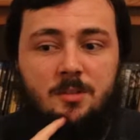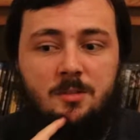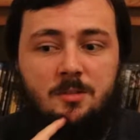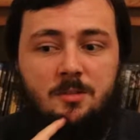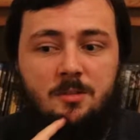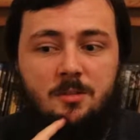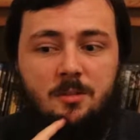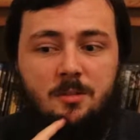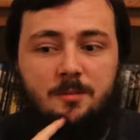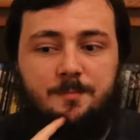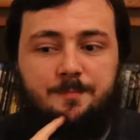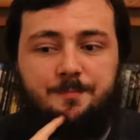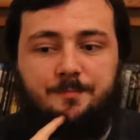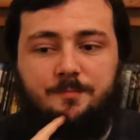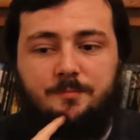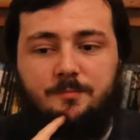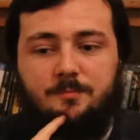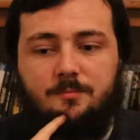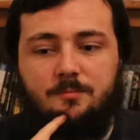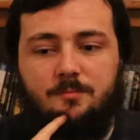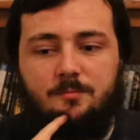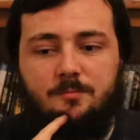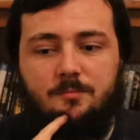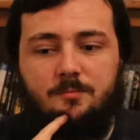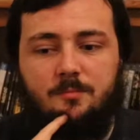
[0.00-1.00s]
Not.
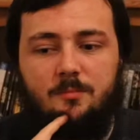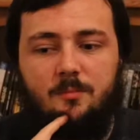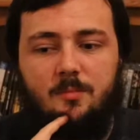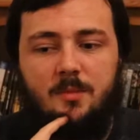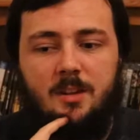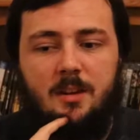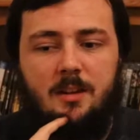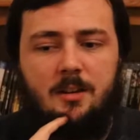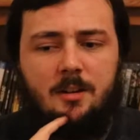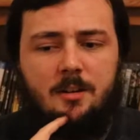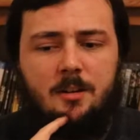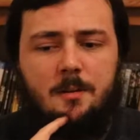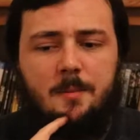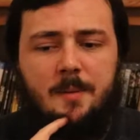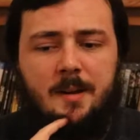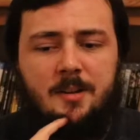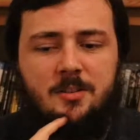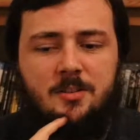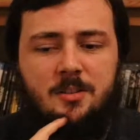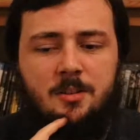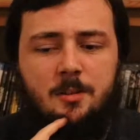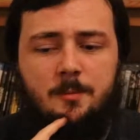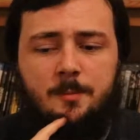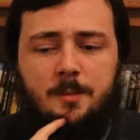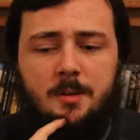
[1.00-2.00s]
I don't
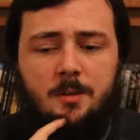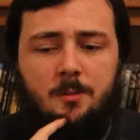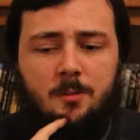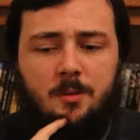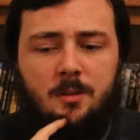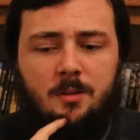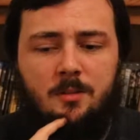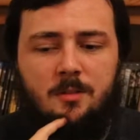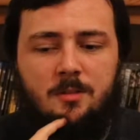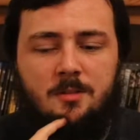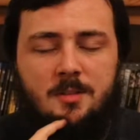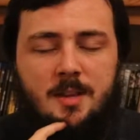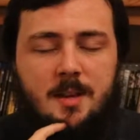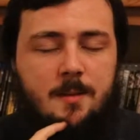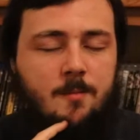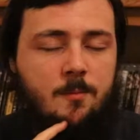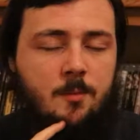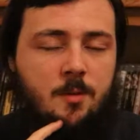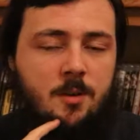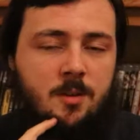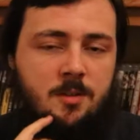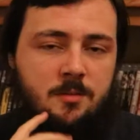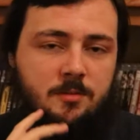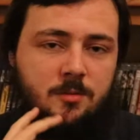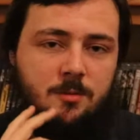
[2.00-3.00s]
imagine it would be one of the 10
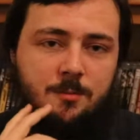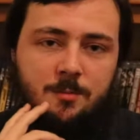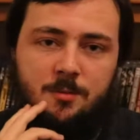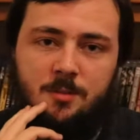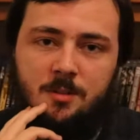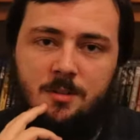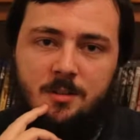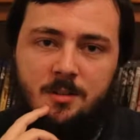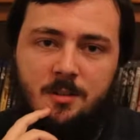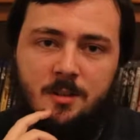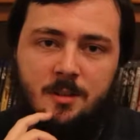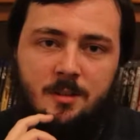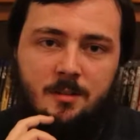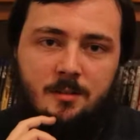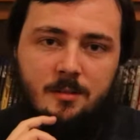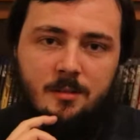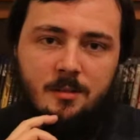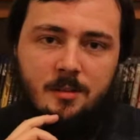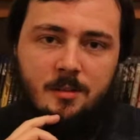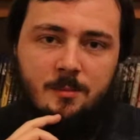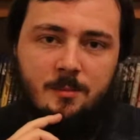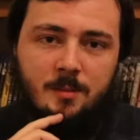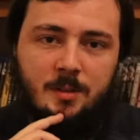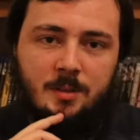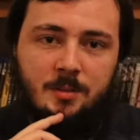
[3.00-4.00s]
worst films of the year,
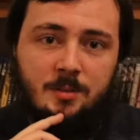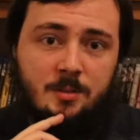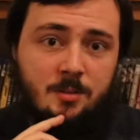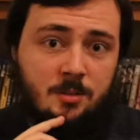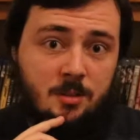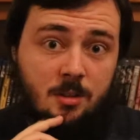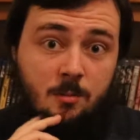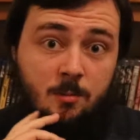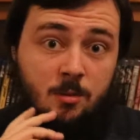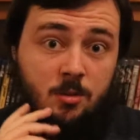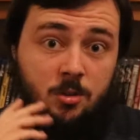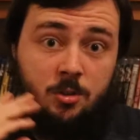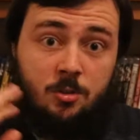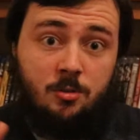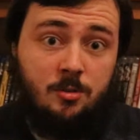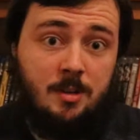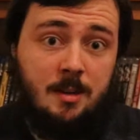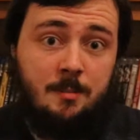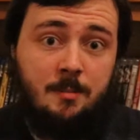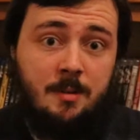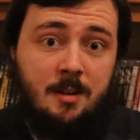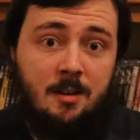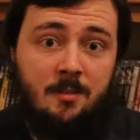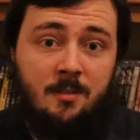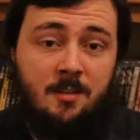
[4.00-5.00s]
because there's so much
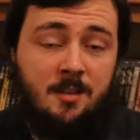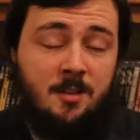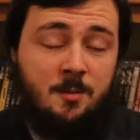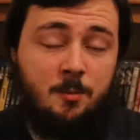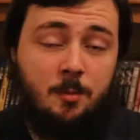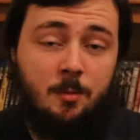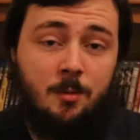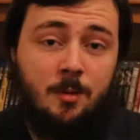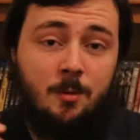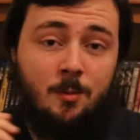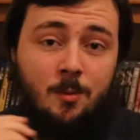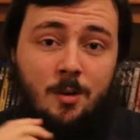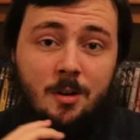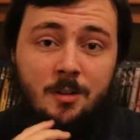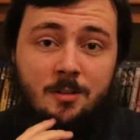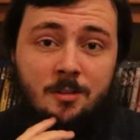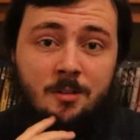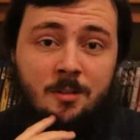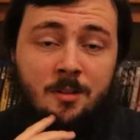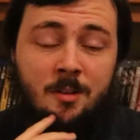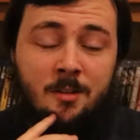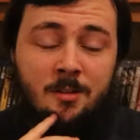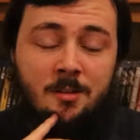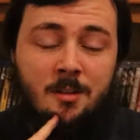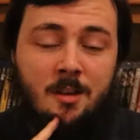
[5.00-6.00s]
crap out there. It's probably worse
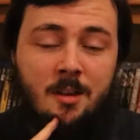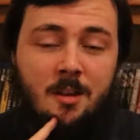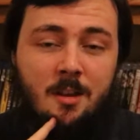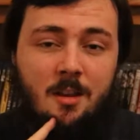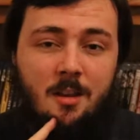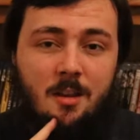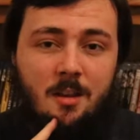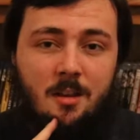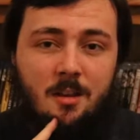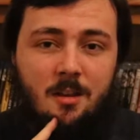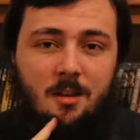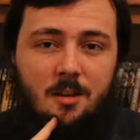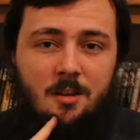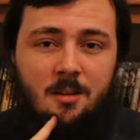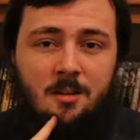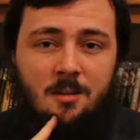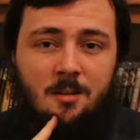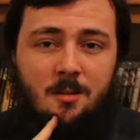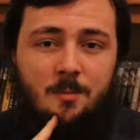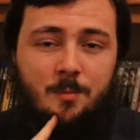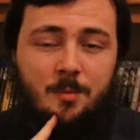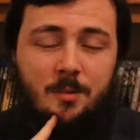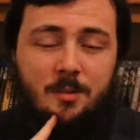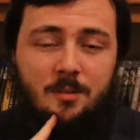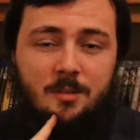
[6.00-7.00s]
than this.
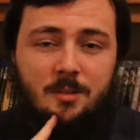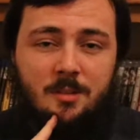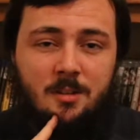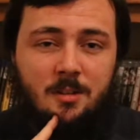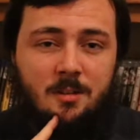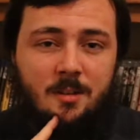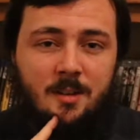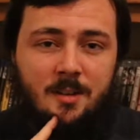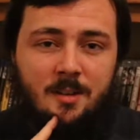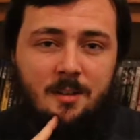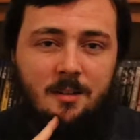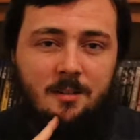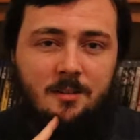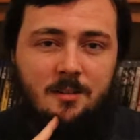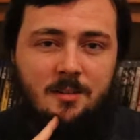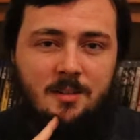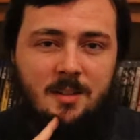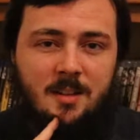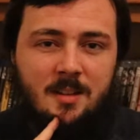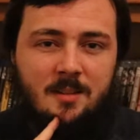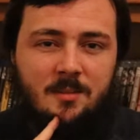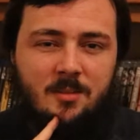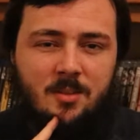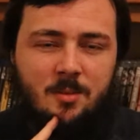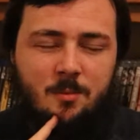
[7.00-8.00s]
But I can
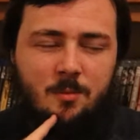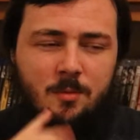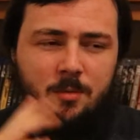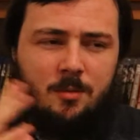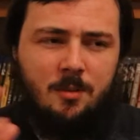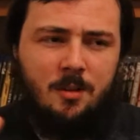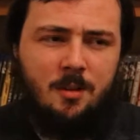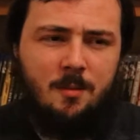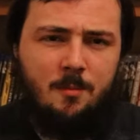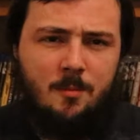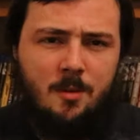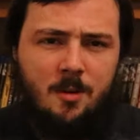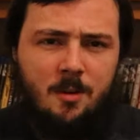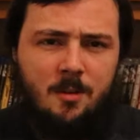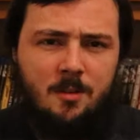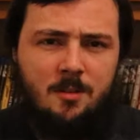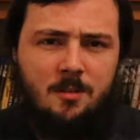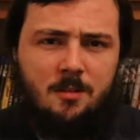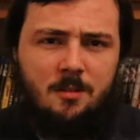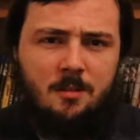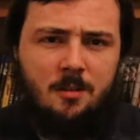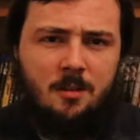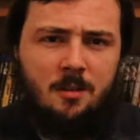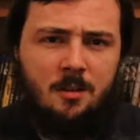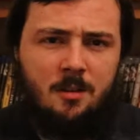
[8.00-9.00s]
understand someone like Mark
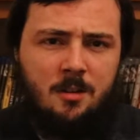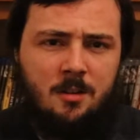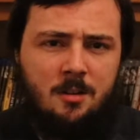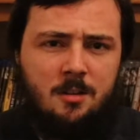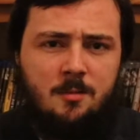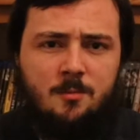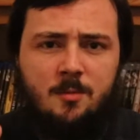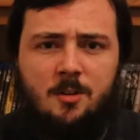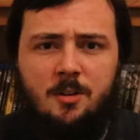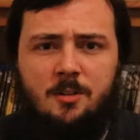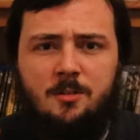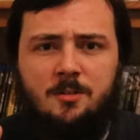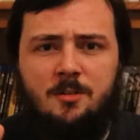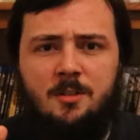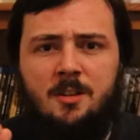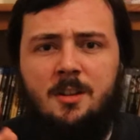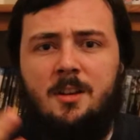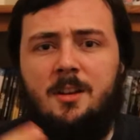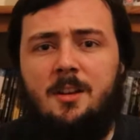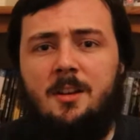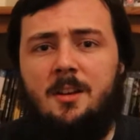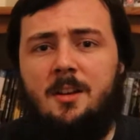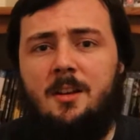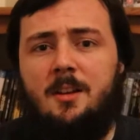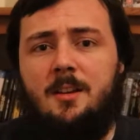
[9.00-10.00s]
Kermode
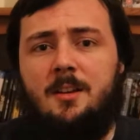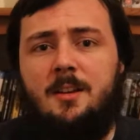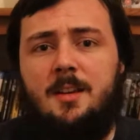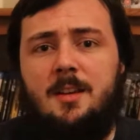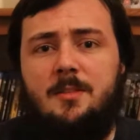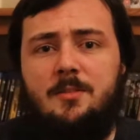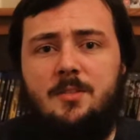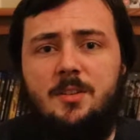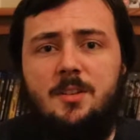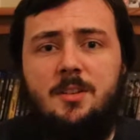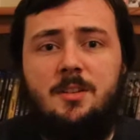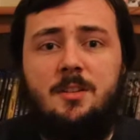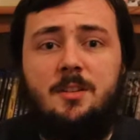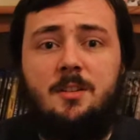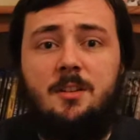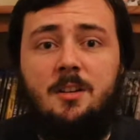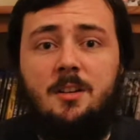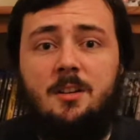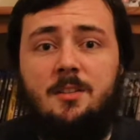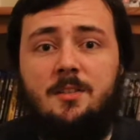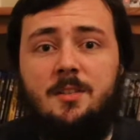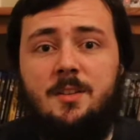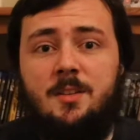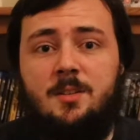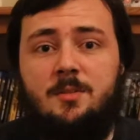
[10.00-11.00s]
giving
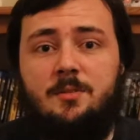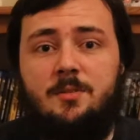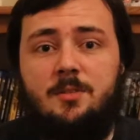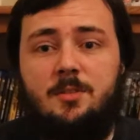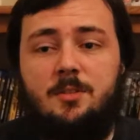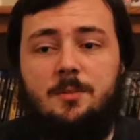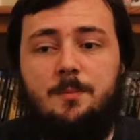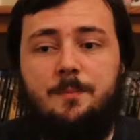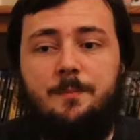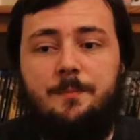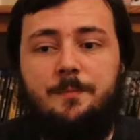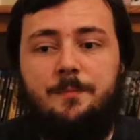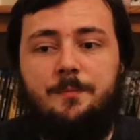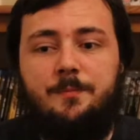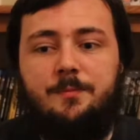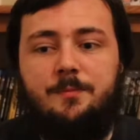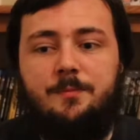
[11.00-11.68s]
this film,